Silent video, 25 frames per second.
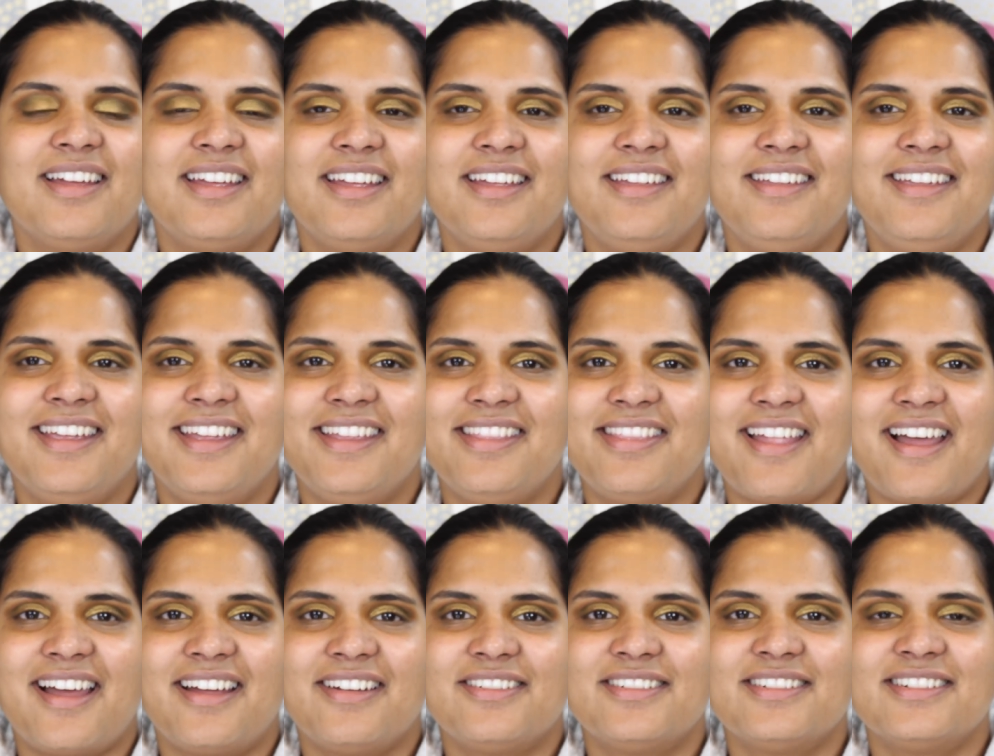in
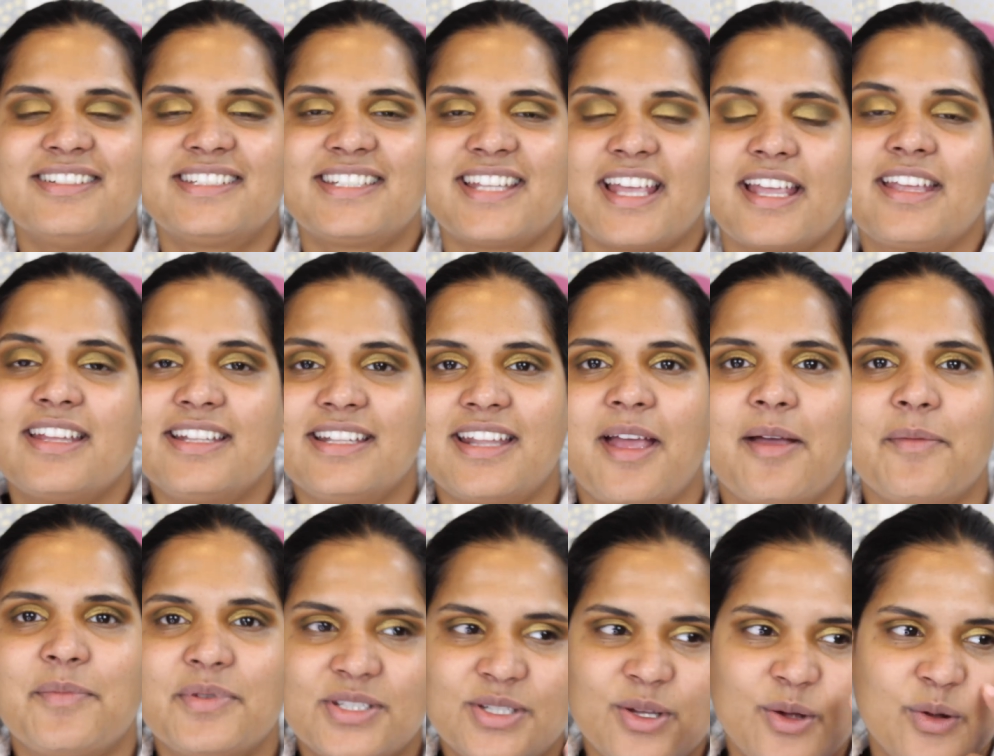that second
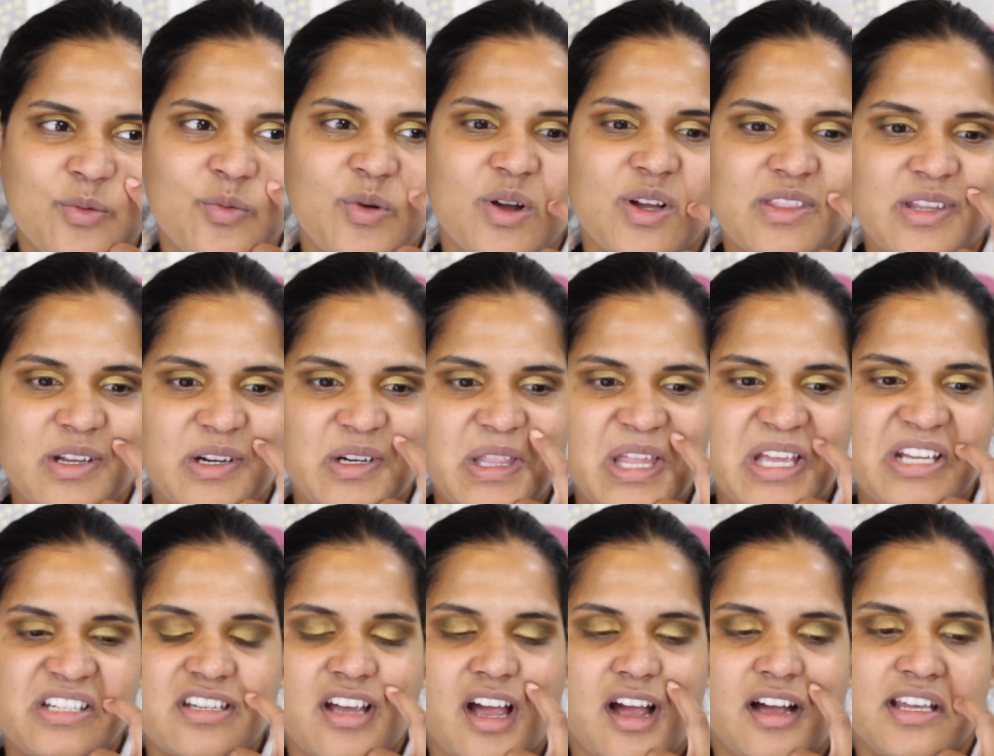episode where they're
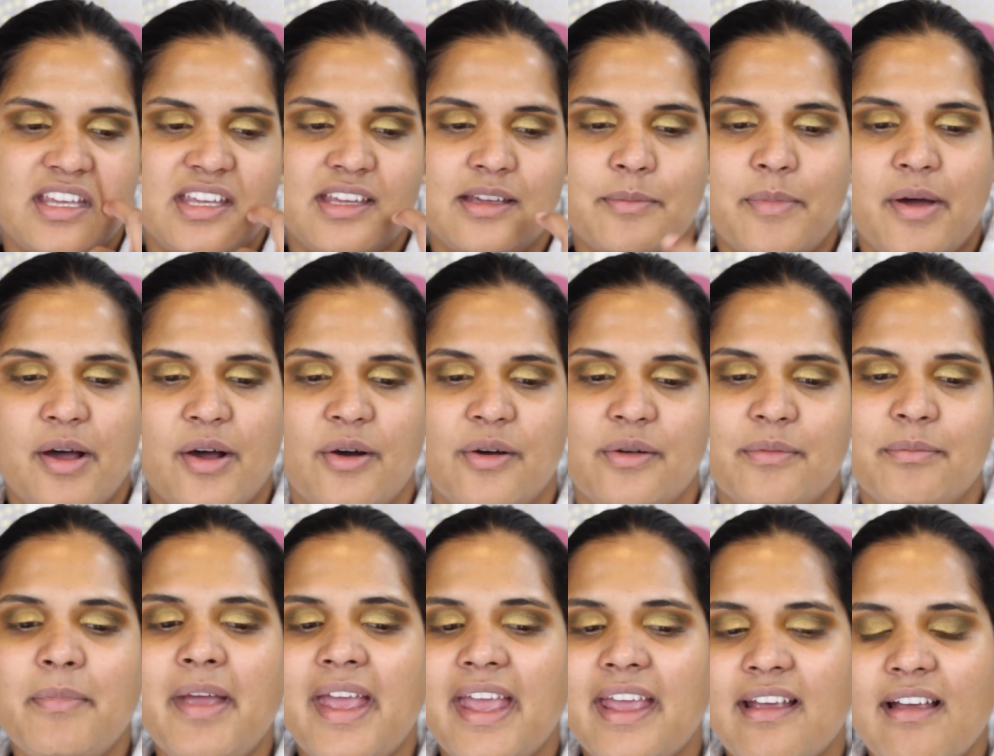like talking
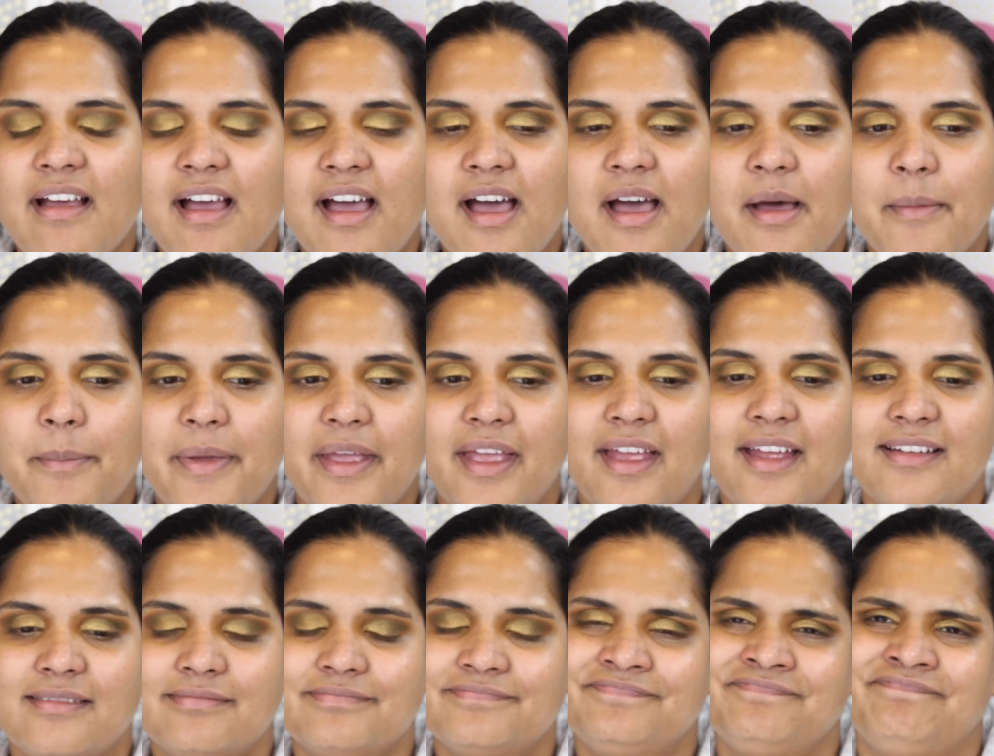about makeup,
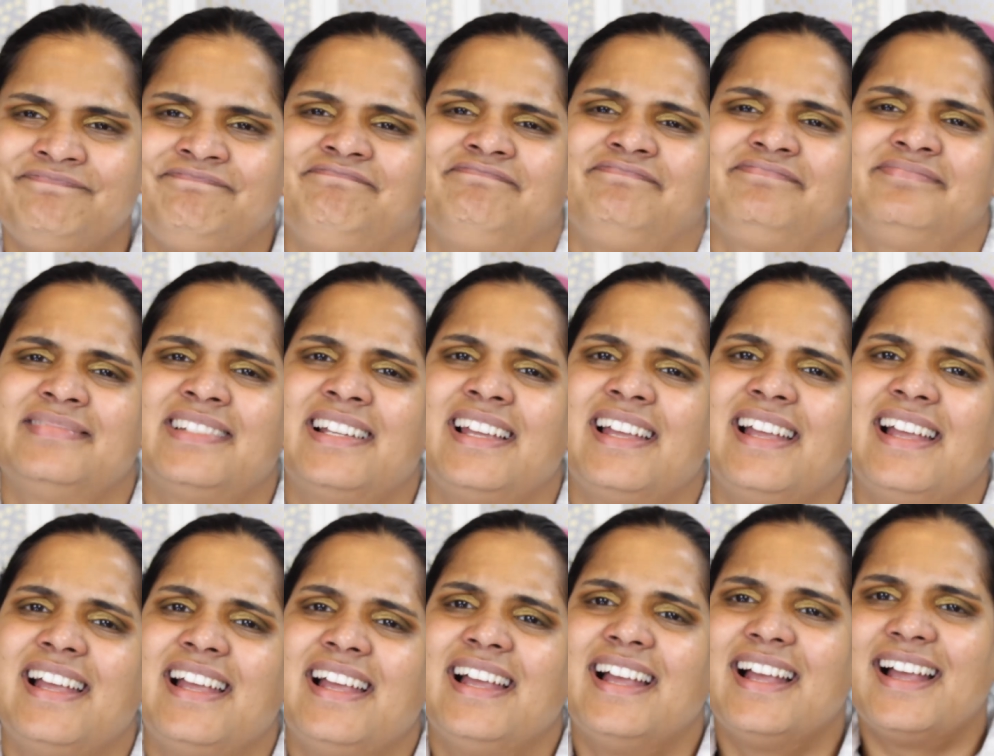and
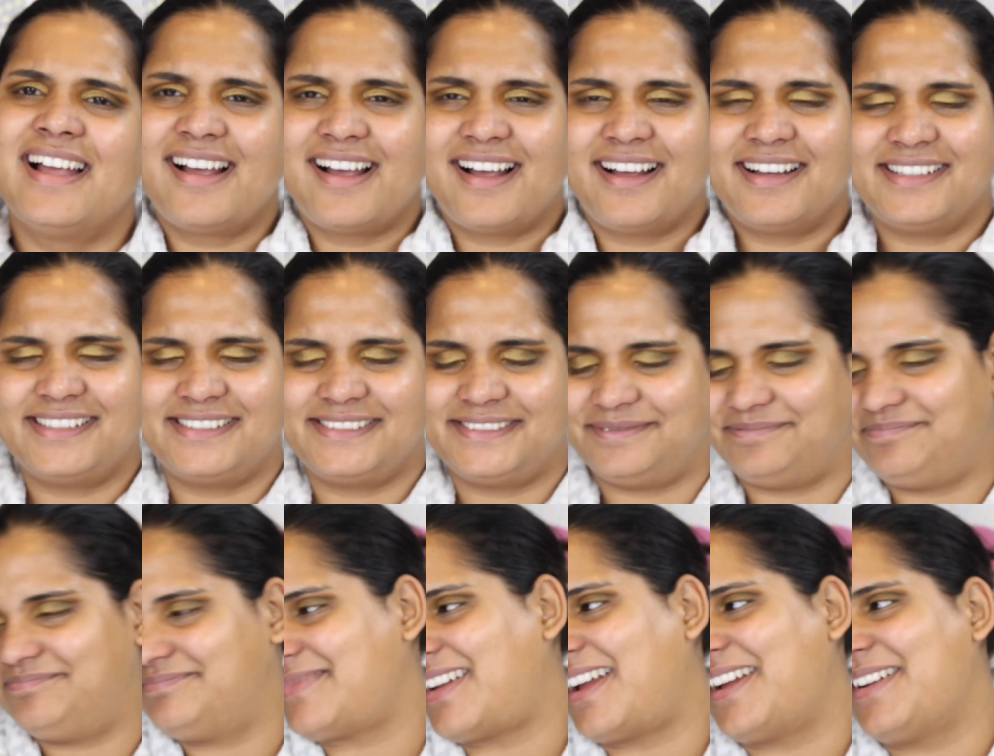
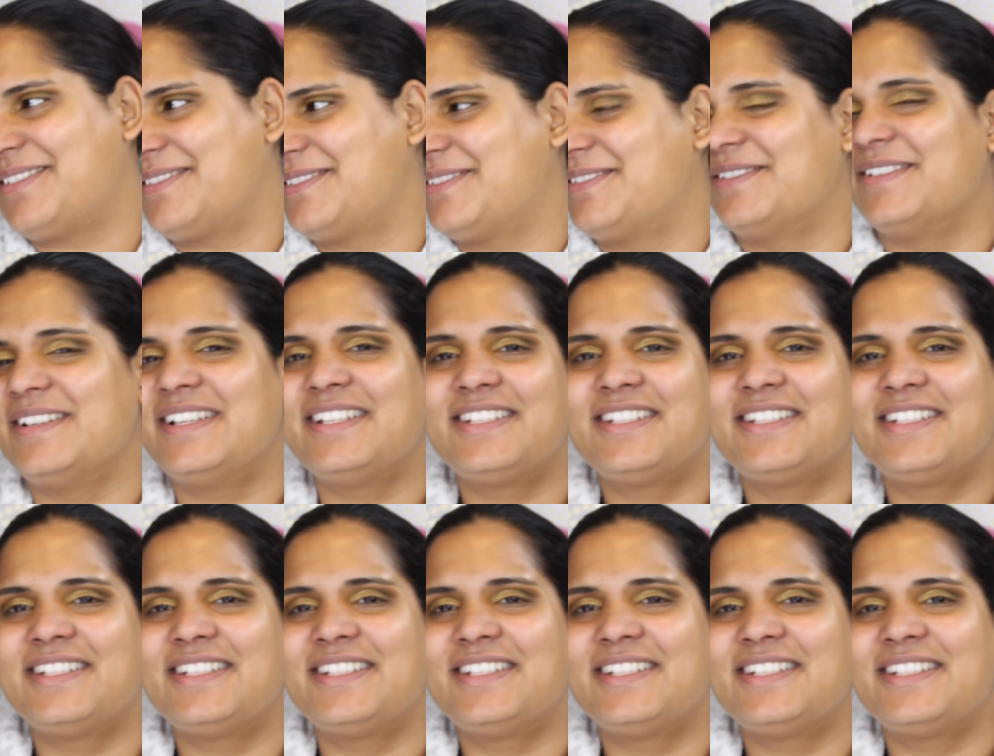I don't know,